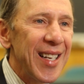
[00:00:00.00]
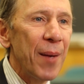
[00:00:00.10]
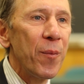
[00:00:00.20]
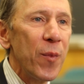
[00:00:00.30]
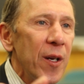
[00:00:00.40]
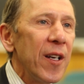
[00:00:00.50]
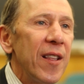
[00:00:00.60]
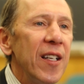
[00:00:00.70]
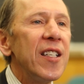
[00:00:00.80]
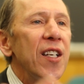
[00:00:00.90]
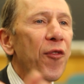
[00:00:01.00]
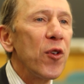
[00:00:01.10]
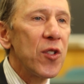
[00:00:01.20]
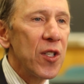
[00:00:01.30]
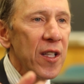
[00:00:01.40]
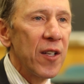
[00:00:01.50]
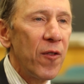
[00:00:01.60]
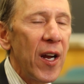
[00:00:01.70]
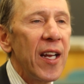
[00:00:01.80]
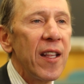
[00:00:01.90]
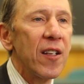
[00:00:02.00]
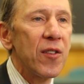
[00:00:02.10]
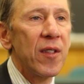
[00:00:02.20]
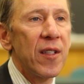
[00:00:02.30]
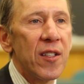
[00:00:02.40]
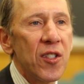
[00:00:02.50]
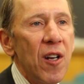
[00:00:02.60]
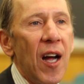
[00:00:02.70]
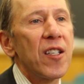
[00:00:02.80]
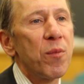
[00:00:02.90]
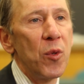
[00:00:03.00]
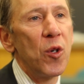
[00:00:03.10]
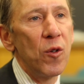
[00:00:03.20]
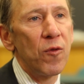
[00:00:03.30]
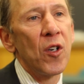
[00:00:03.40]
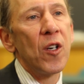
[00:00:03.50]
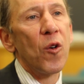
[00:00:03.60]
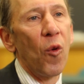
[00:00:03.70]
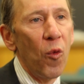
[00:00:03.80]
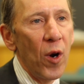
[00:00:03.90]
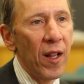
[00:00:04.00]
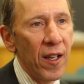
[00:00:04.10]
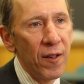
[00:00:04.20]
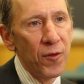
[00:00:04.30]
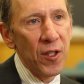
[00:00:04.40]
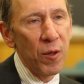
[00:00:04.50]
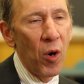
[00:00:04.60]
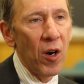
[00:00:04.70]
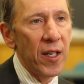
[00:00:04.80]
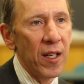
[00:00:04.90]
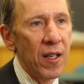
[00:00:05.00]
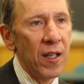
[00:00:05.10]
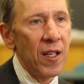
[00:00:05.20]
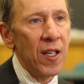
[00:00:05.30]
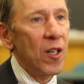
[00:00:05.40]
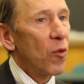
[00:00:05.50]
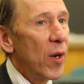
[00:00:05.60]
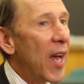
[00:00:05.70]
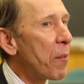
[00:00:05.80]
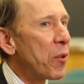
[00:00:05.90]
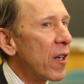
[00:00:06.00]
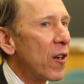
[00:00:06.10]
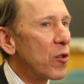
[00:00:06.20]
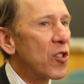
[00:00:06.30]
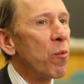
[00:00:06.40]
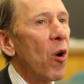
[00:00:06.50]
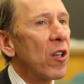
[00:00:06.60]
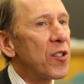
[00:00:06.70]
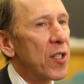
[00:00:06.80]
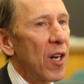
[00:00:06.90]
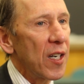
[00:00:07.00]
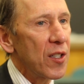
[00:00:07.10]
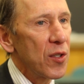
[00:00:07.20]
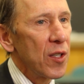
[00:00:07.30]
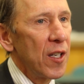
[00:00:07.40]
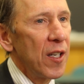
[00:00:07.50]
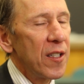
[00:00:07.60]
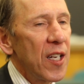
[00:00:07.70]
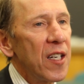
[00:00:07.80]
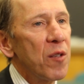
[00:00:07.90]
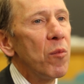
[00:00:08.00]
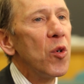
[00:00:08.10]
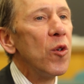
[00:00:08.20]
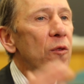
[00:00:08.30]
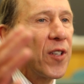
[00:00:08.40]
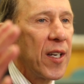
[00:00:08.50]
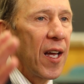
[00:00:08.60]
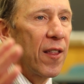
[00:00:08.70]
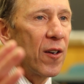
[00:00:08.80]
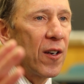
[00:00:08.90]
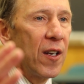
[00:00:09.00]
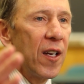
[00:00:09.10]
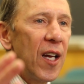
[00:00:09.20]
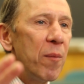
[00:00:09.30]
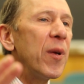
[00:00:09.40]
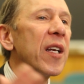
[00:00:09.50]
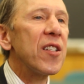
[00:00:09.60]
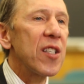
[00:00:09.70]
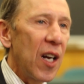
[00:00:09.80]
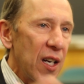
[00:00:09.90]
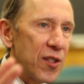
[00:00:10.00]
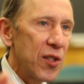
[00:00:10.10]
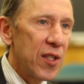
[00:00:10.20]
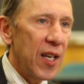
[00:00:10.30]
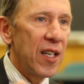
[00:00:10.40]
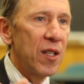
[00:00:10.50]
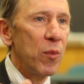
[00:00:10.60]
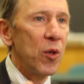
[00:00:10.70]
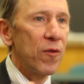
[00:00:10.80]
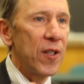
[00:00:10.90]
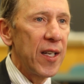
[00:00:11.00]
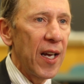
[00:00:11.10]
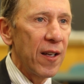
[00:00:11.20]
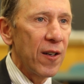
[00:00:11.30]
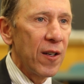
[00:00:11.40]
up the difference in the way the stocks move relative to the market. We happen to know small stocks tend to move together and big stocks tend to move together.